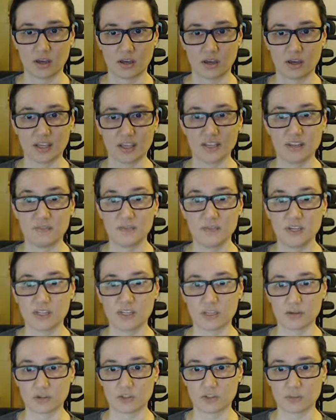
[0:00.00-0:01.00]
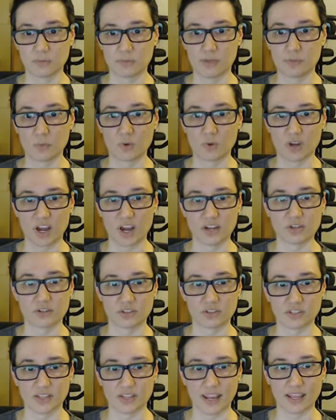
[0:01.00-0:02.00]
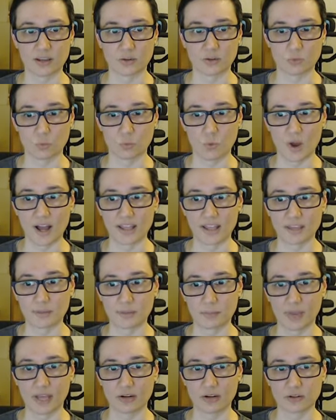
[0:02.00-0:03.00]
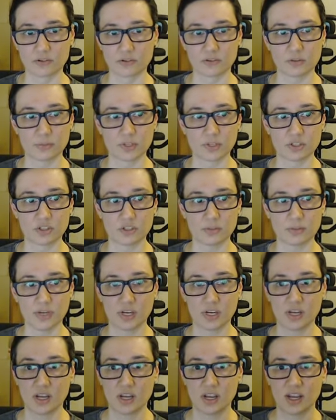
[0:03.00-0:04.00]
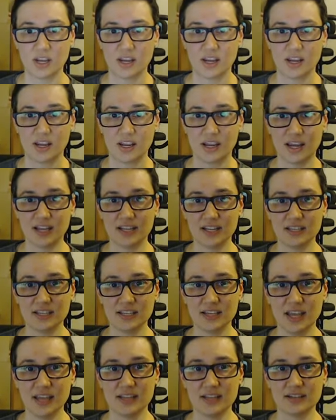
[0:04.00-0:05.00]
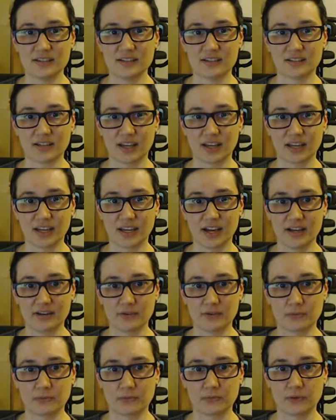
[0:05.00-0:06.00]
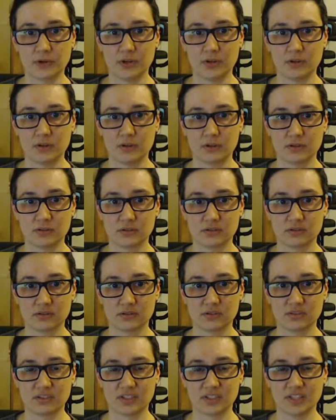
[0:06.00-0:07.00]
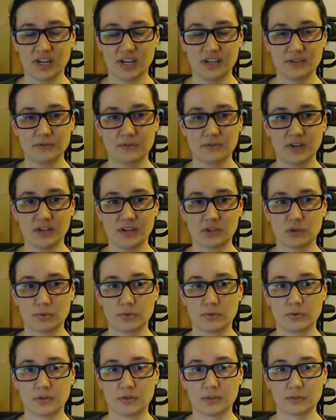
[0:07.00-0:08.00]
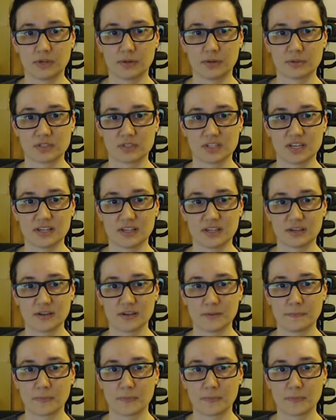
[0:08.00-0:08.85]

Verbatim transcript: in the video so that people would understand why it mattered so much to me. And in the end, I kind of kind of got to a point where I was like,